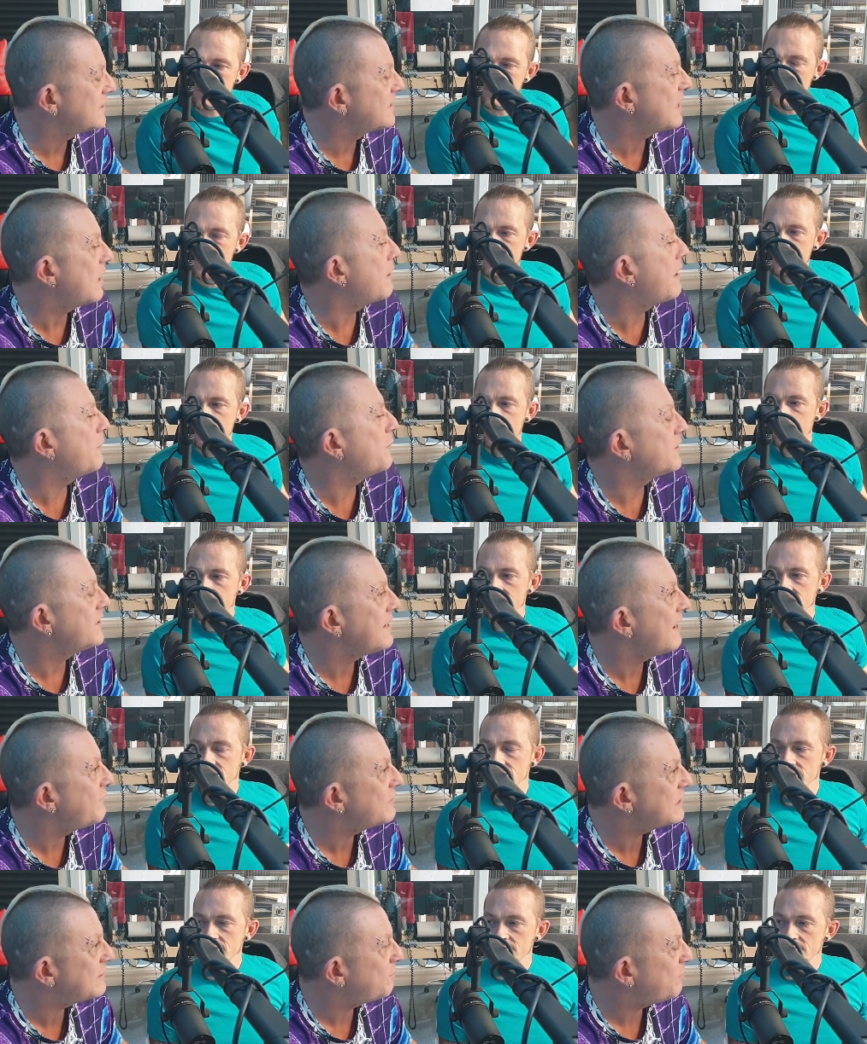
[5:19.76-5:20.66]
Speaker 1: and say, I would
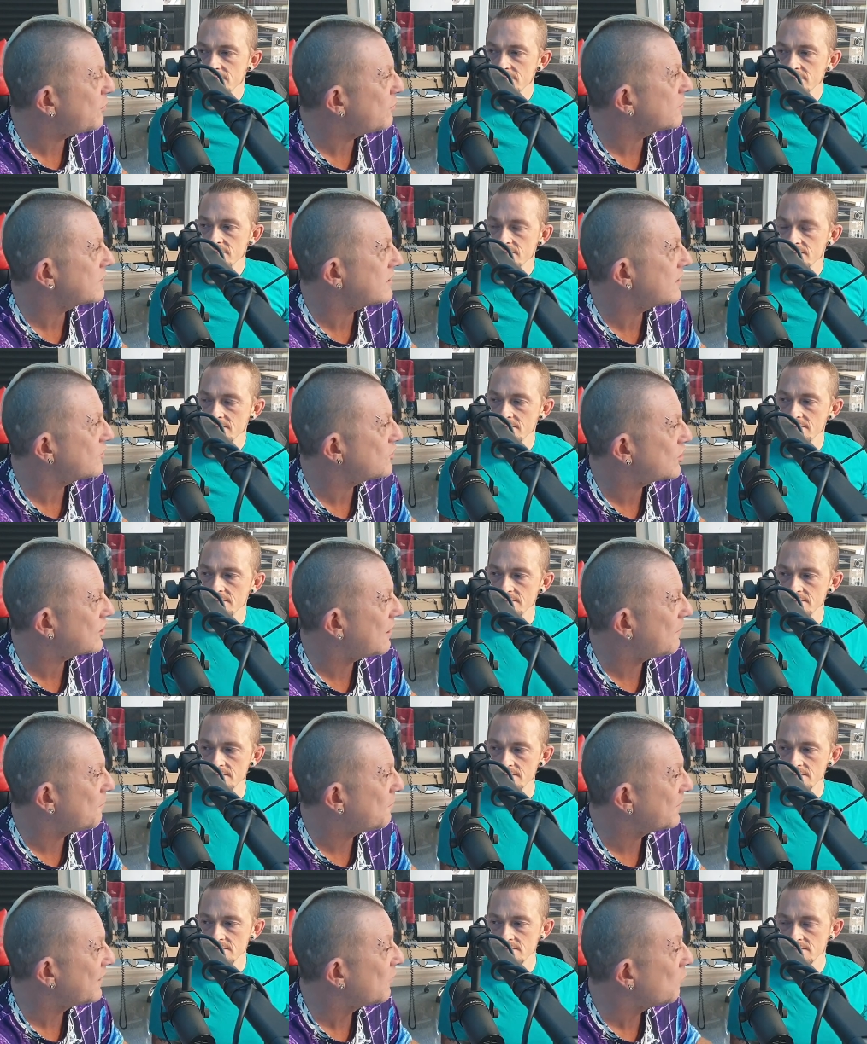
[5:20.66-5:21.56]
never support such a
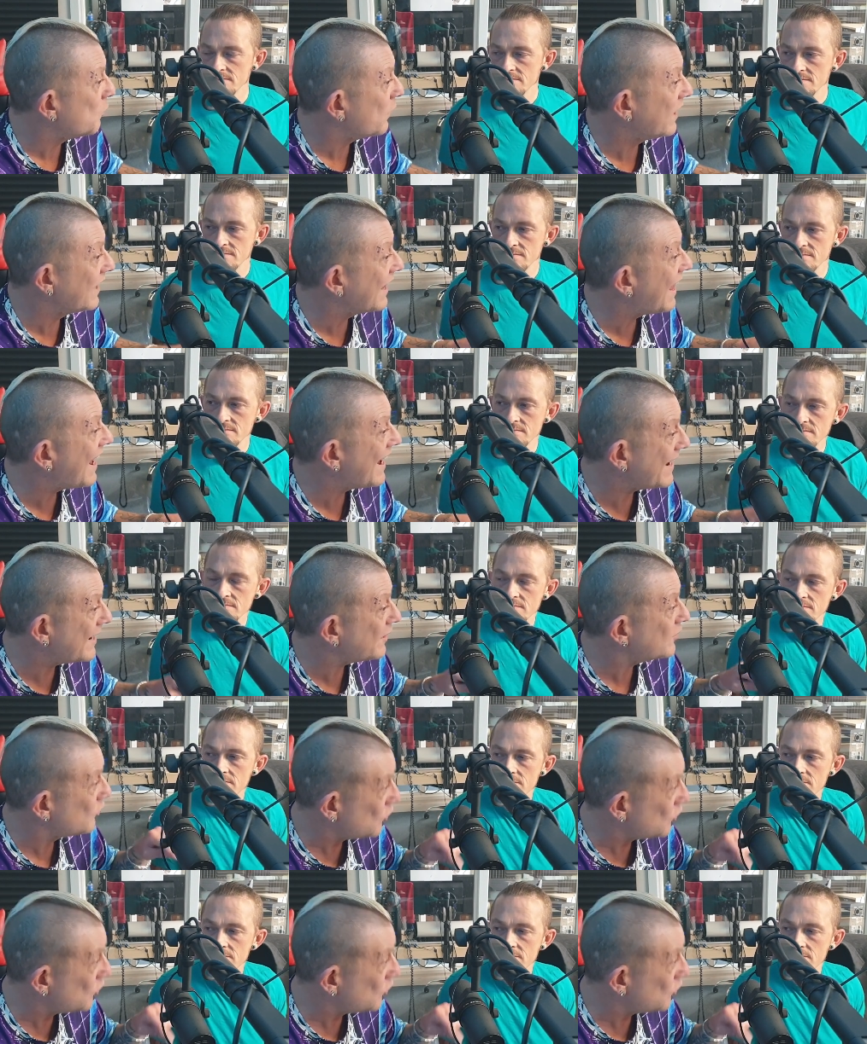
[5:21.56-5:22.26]
company, and we're like,